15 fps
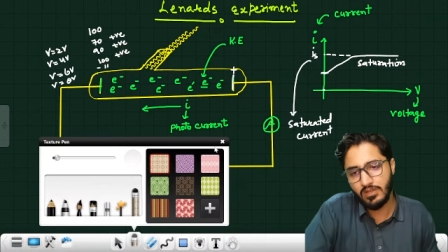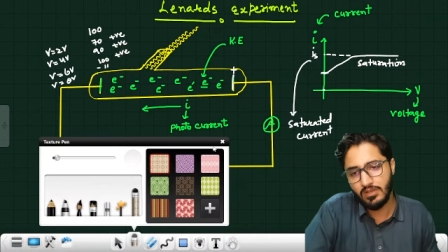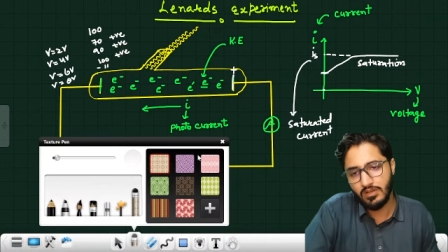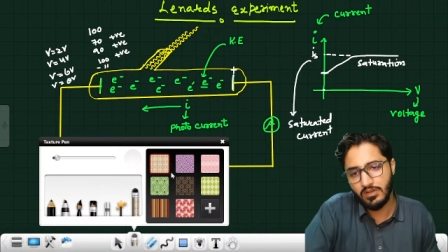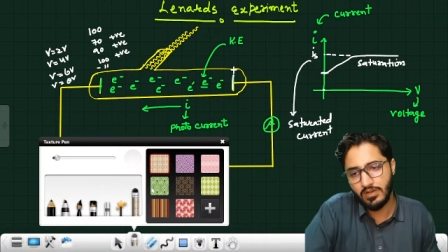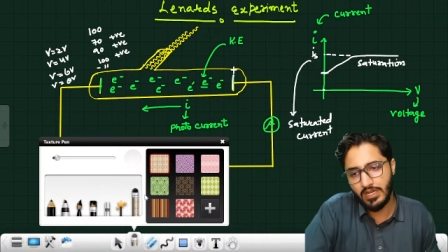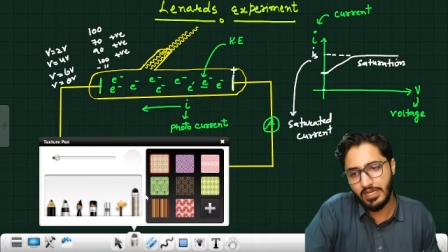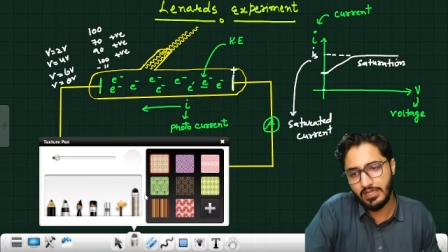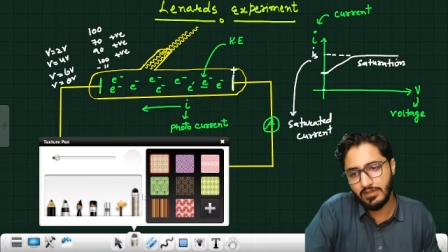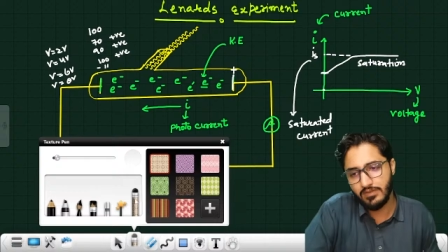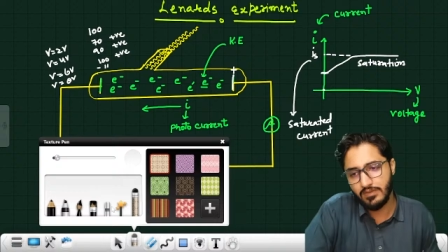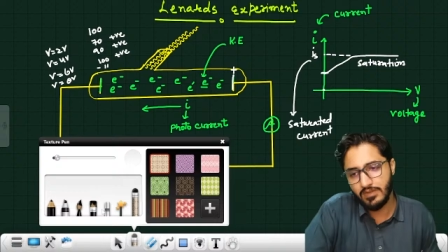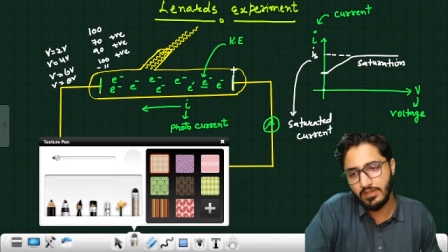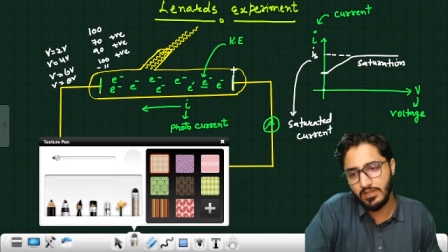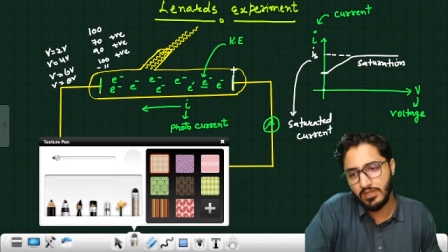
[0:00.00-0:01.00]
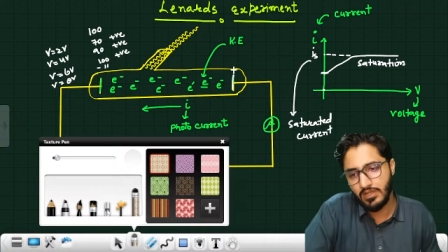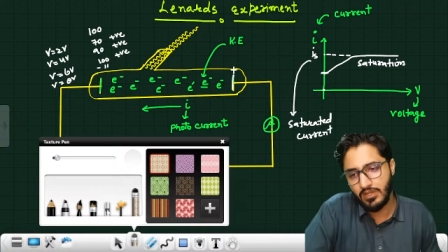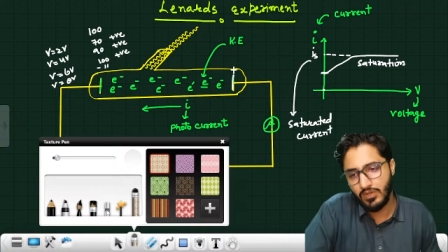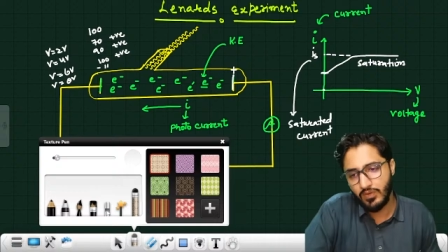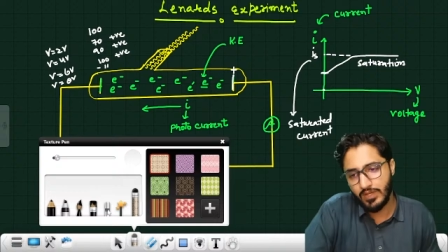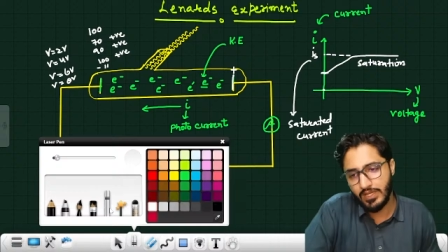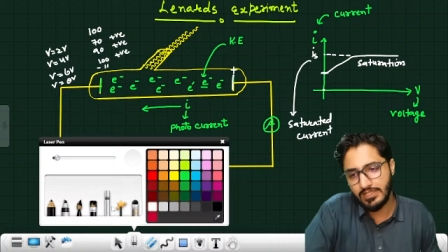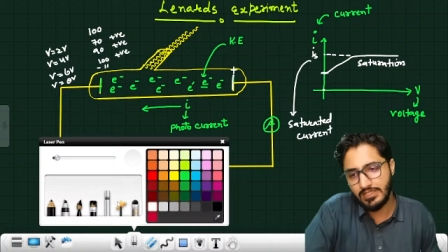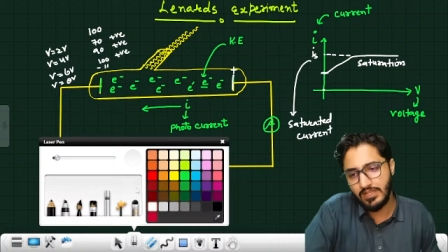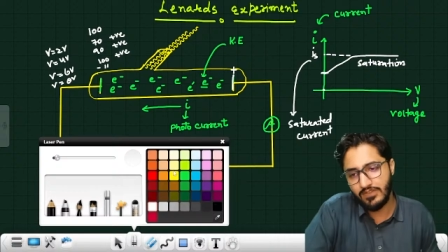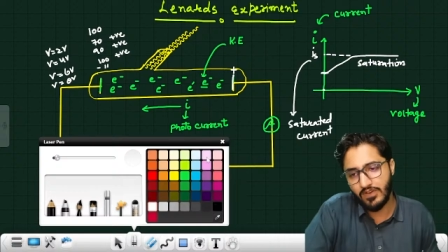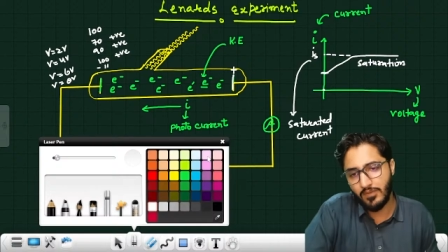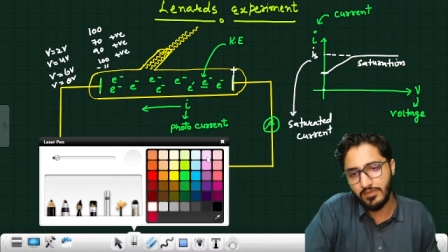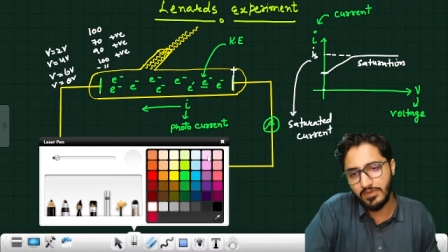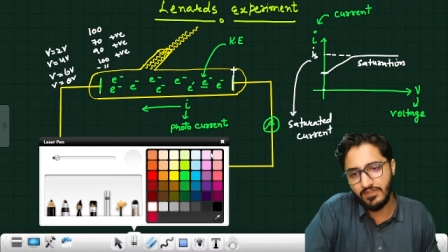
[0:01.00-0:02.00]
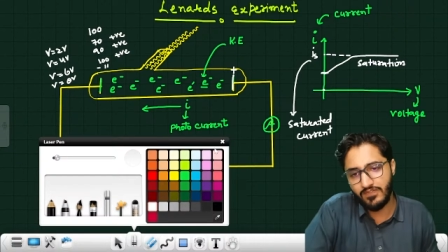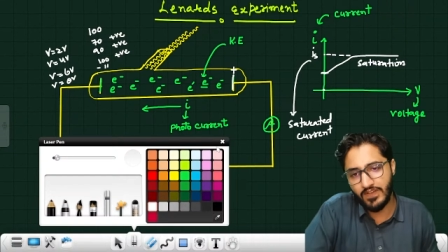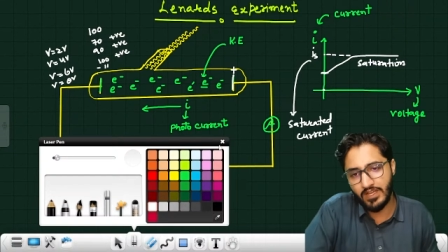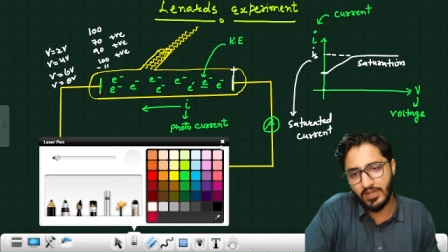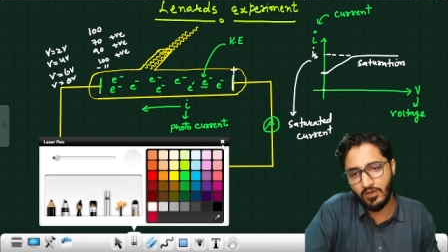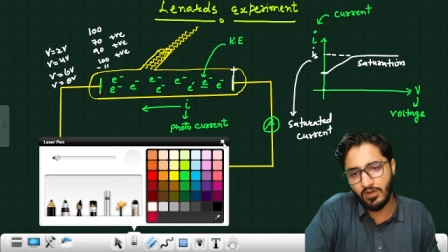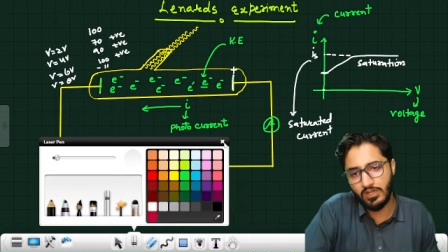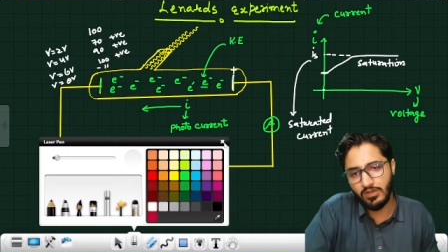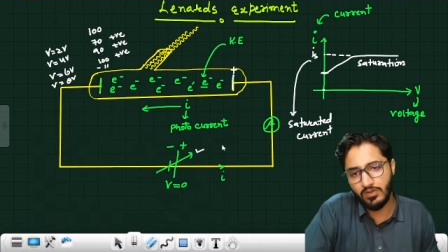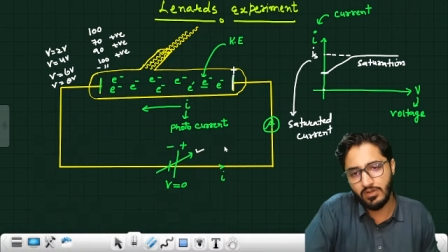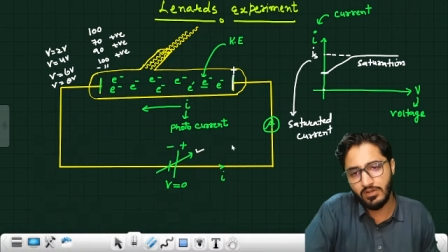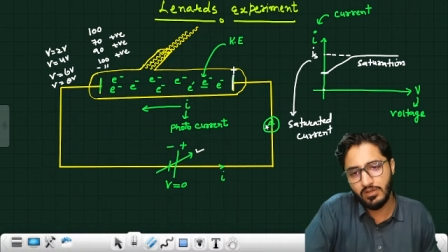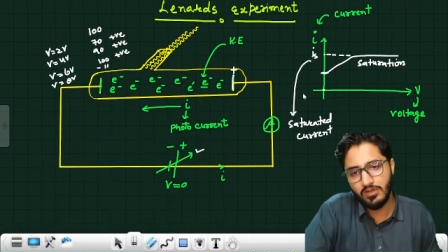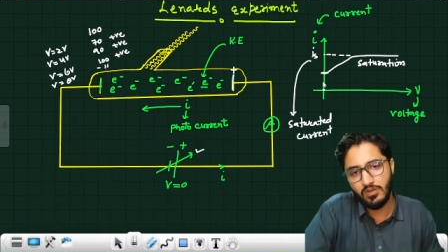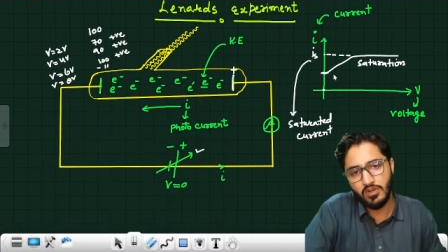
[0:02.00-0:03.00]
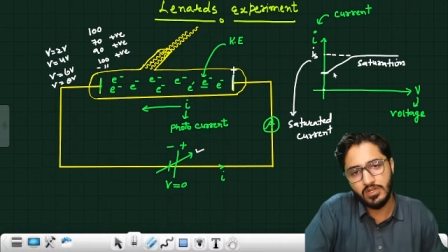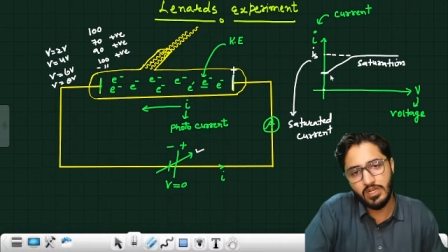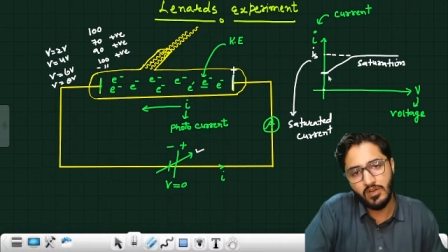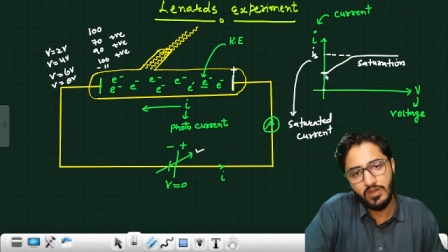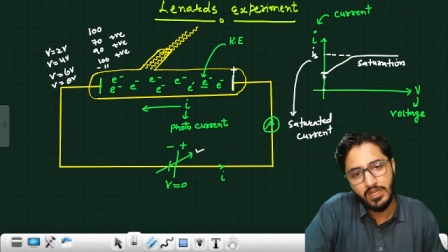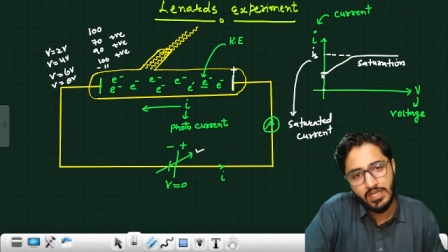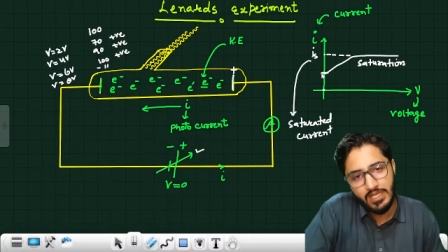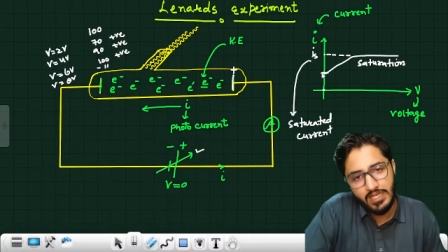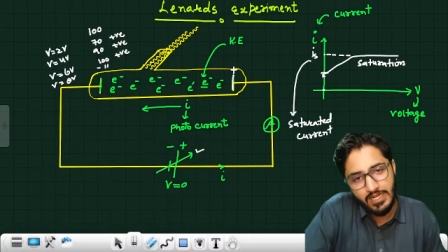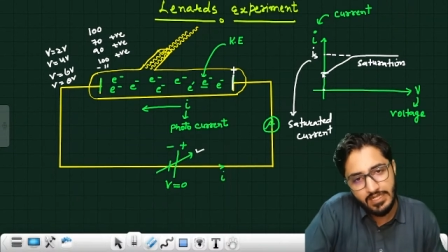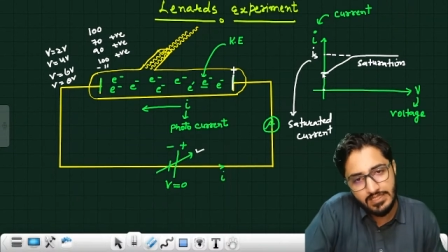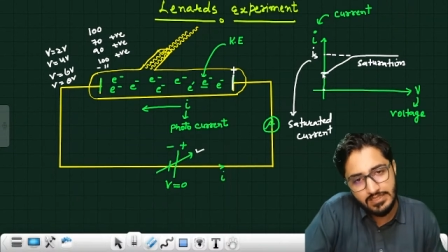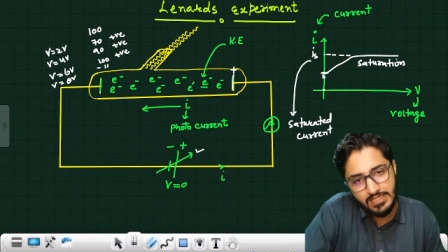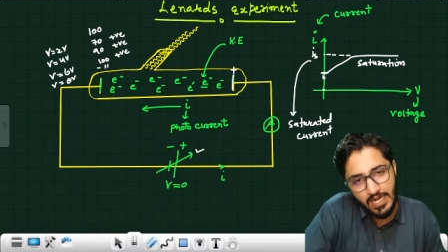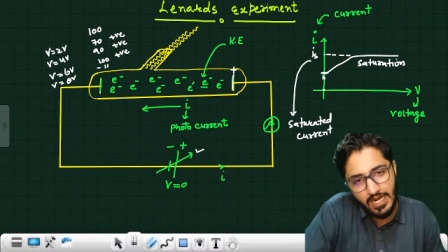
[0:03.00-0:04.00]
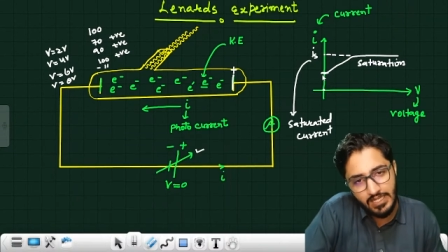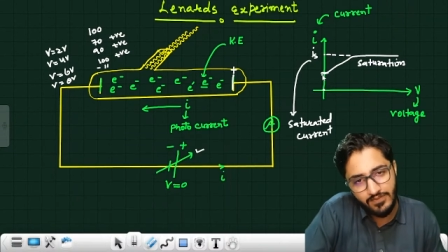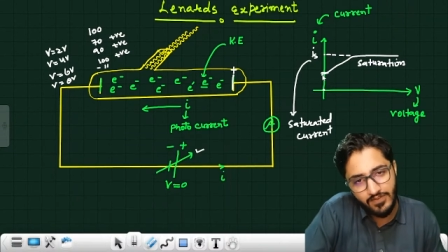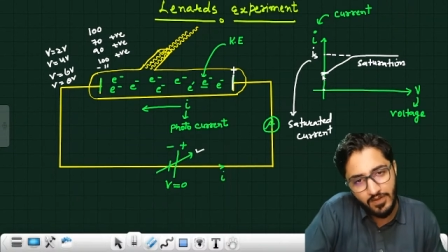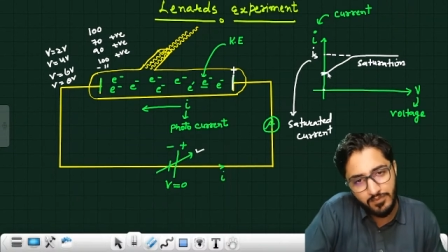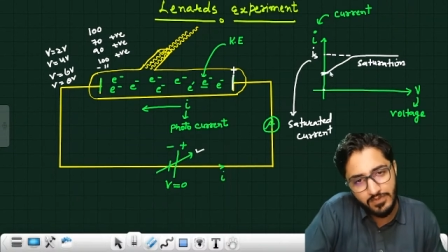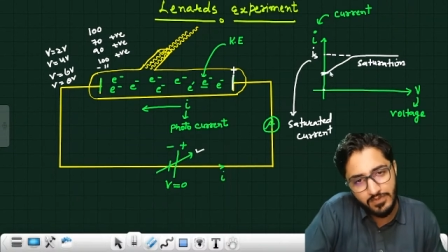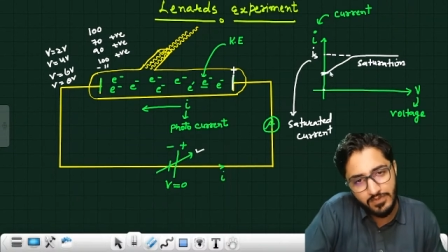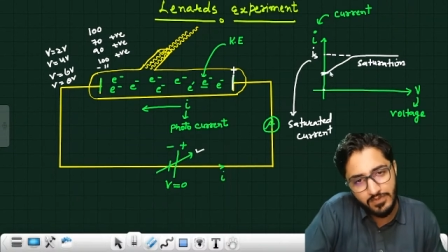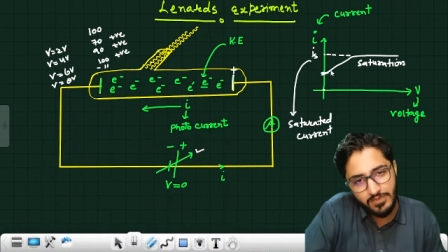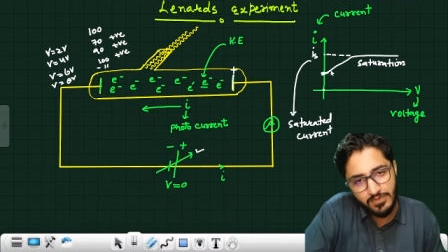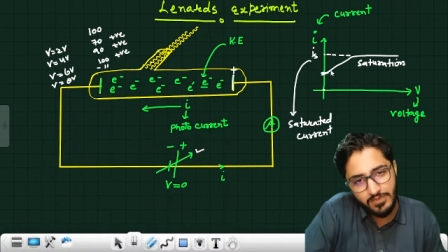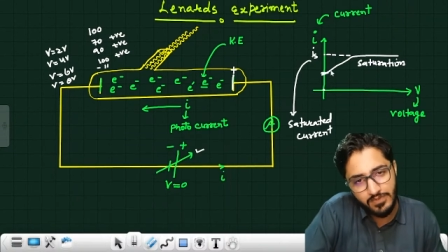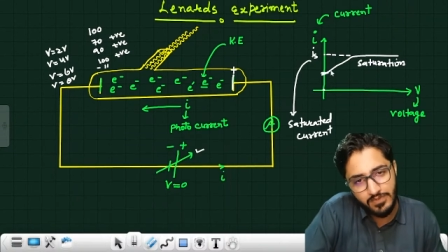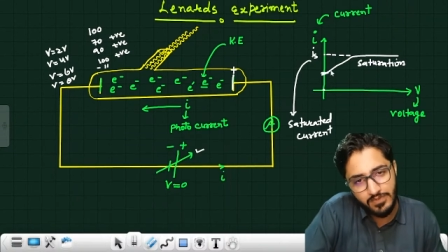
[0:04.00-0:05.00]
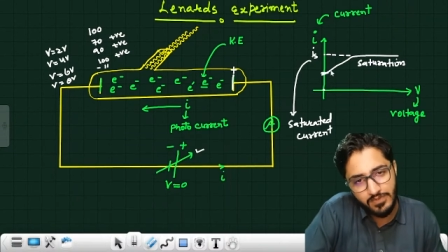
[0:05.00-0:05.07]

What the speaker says: right? You can see from the figure only. Look now. It starts from this point.